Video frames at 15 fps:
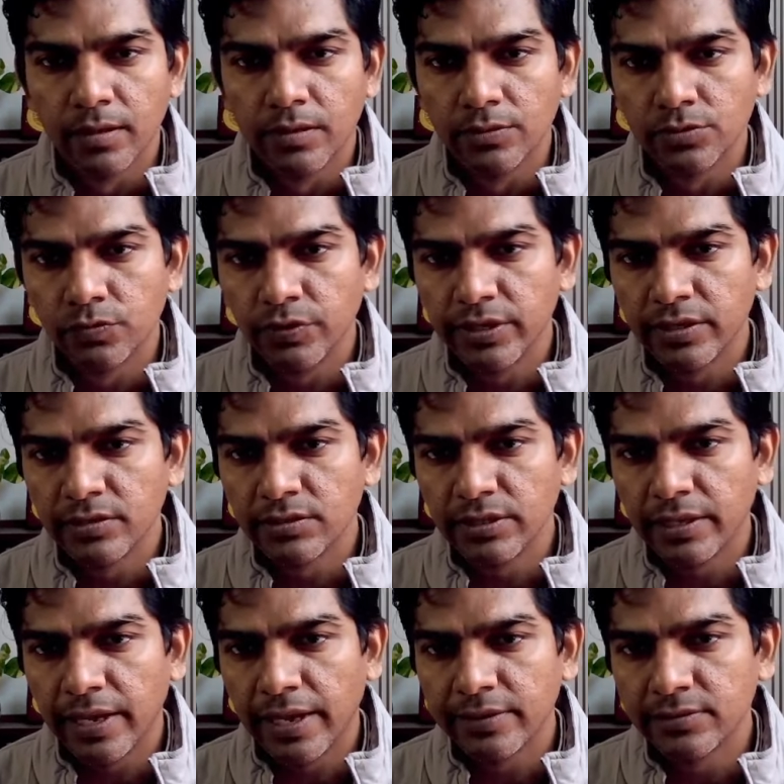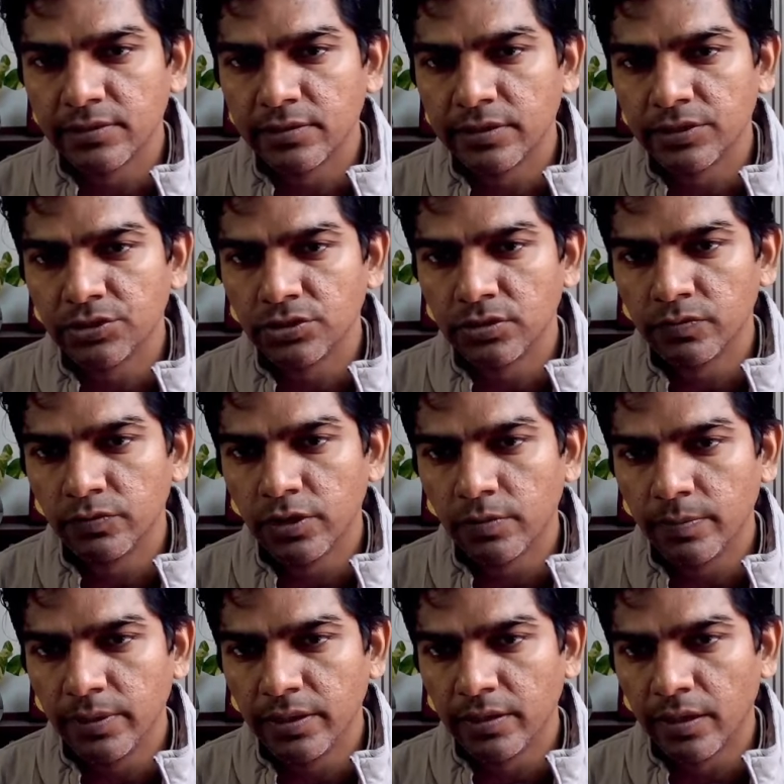So we can say acceleration will
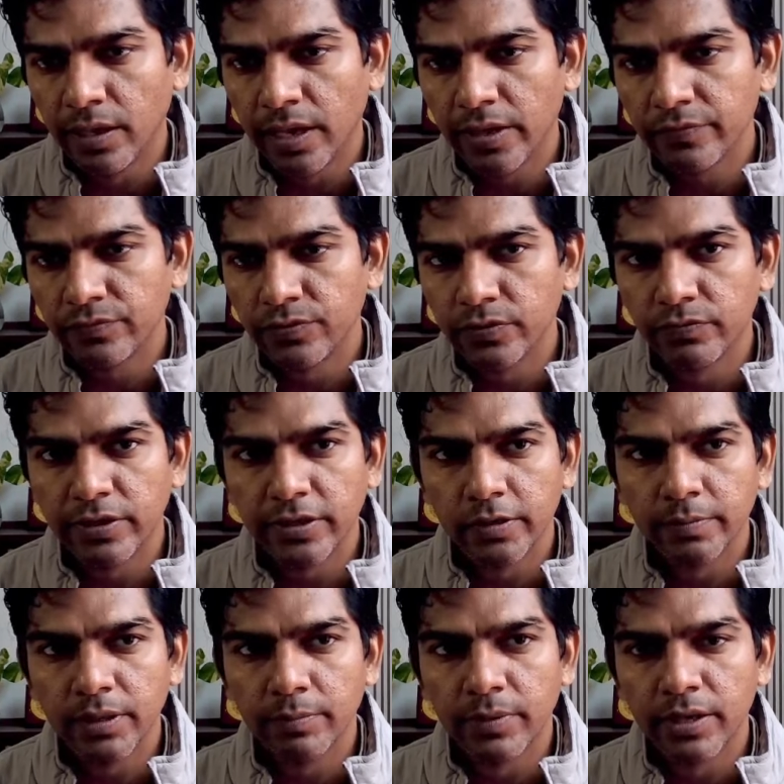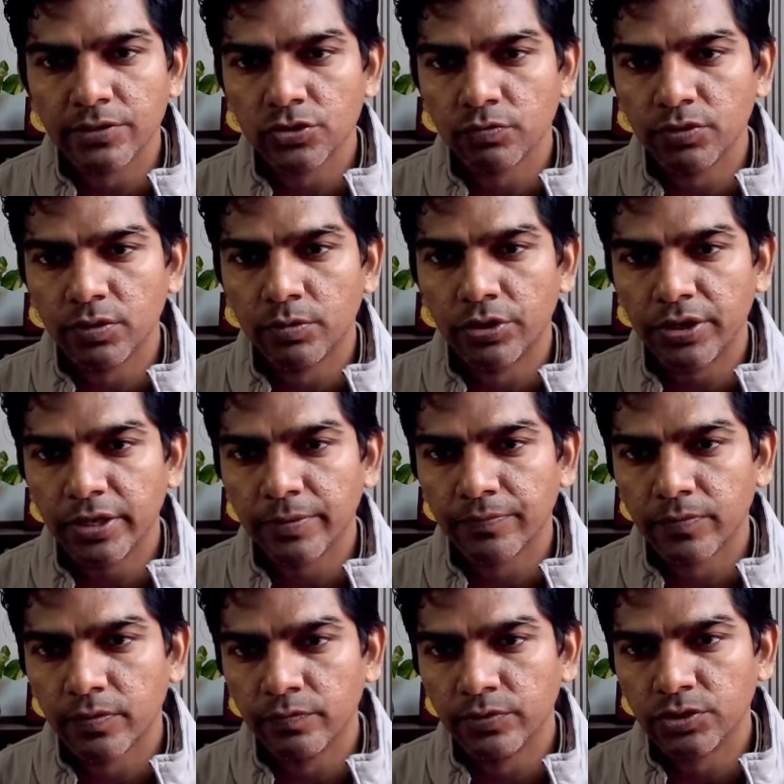be f divided by mass of the body,
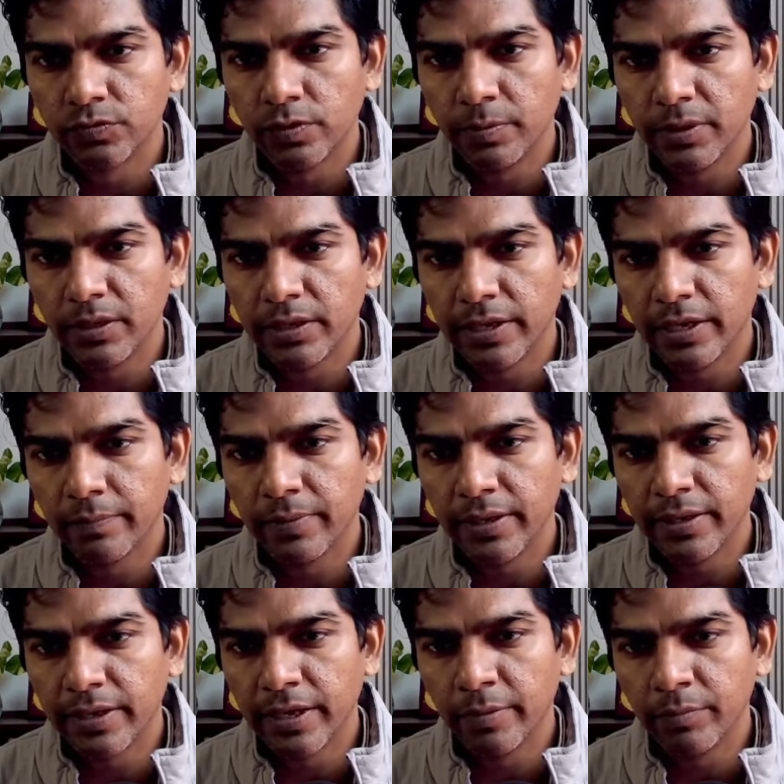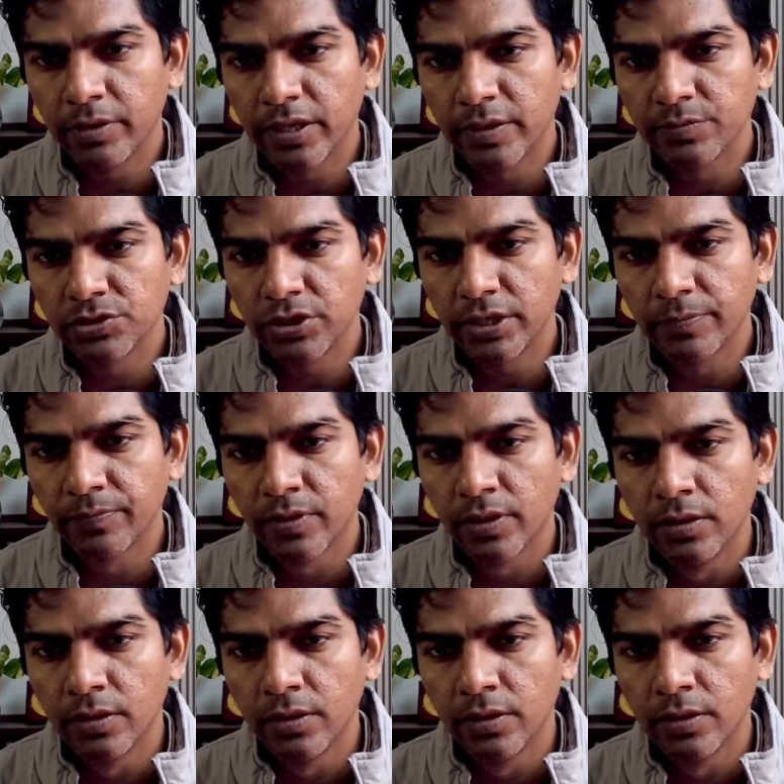which will be k by m times t.